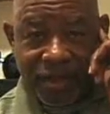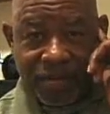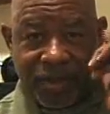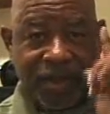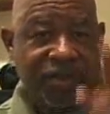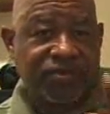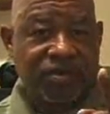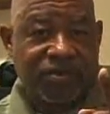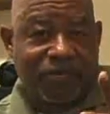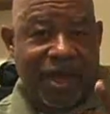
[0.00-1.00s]
because you're
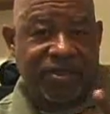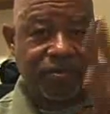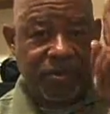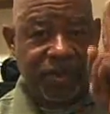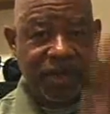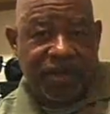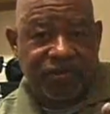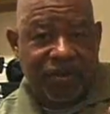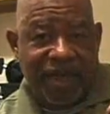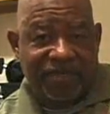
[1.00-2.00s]
responsible, because
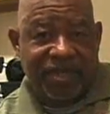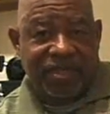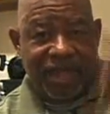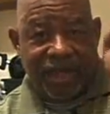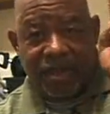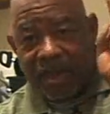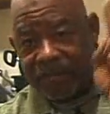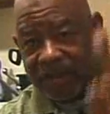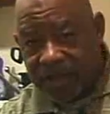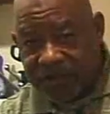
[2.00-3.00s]
you have insight,
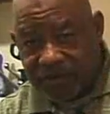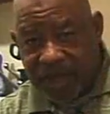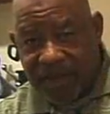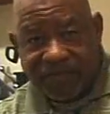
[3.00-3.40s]
because you have